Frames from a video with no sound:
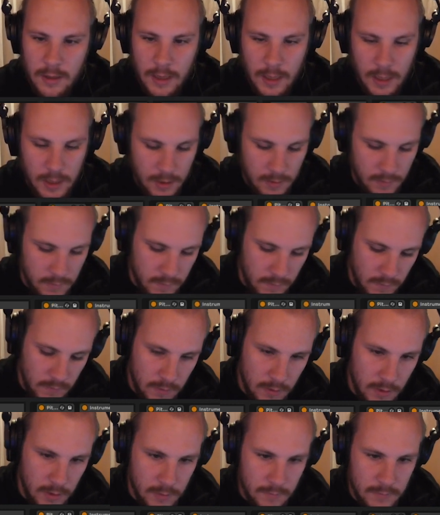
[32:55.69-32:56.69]
And
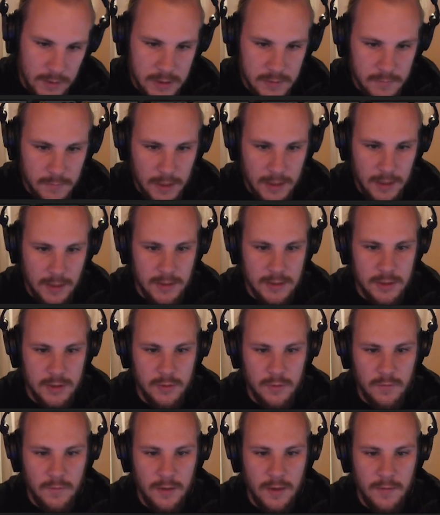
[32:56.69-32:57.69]
the reason why that is
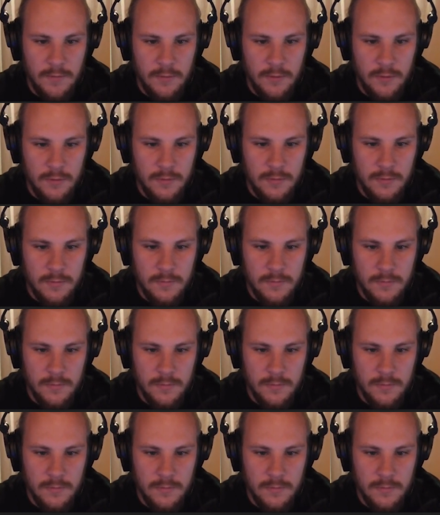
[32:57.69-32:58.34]
useful, if you